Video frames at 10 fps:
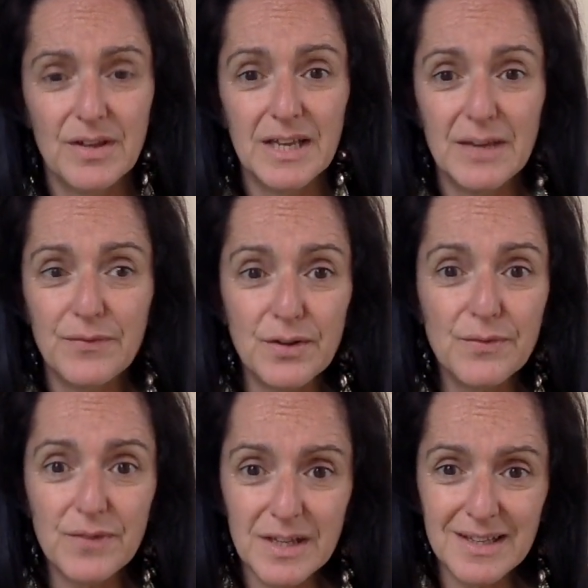If you
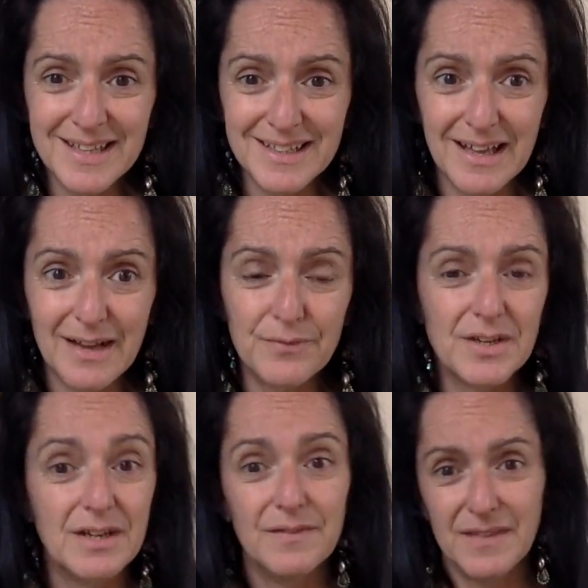feel unloved,
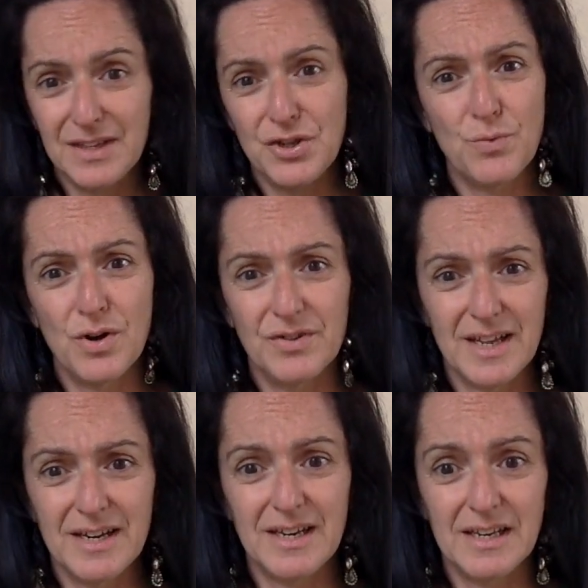then you won't
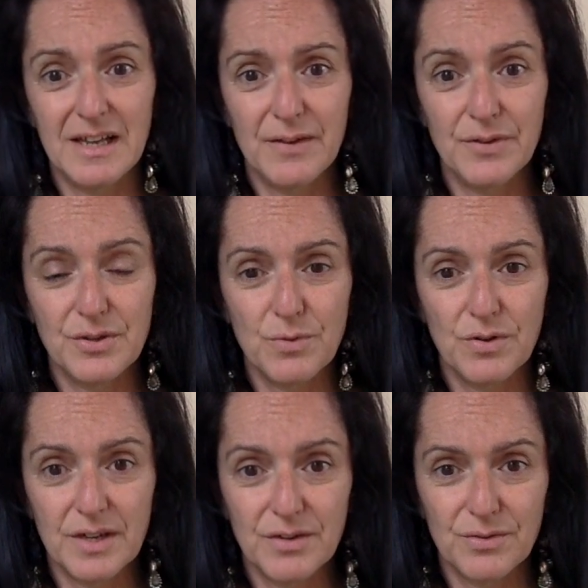get any love and you
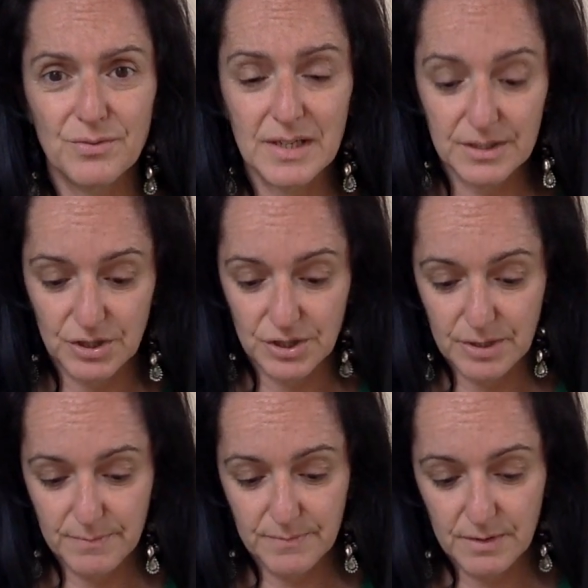won't get a good
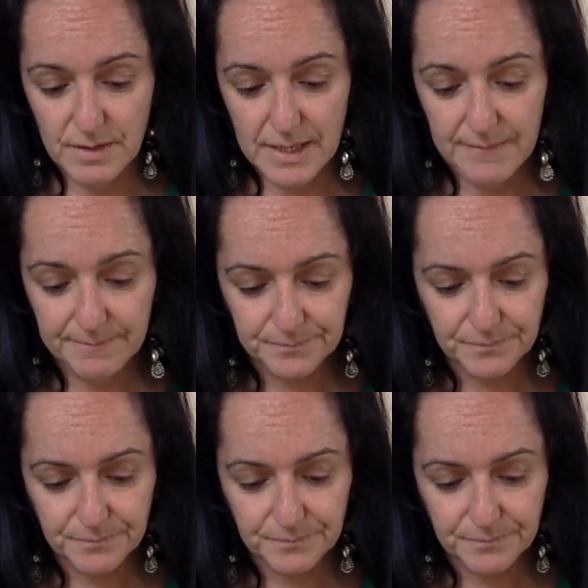relationship. Okay?